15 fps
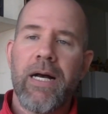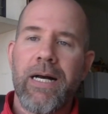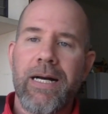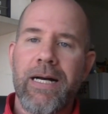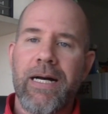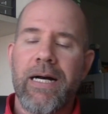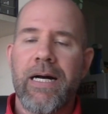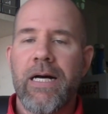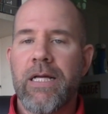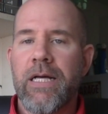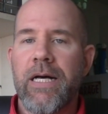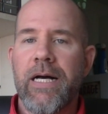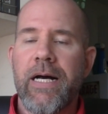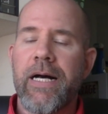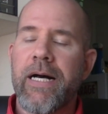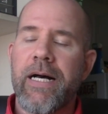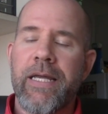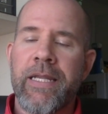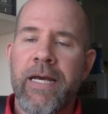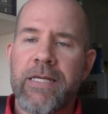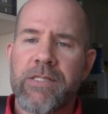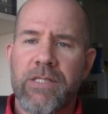a
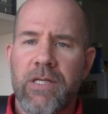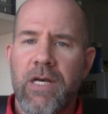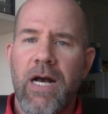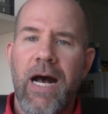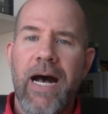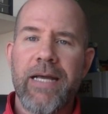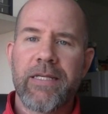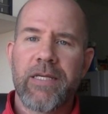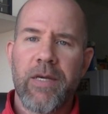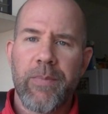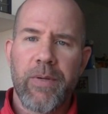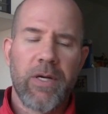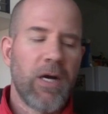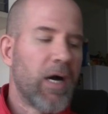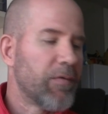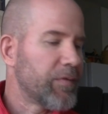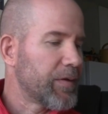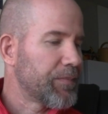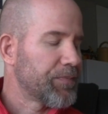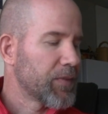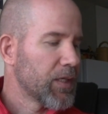nice hot cup of coffee.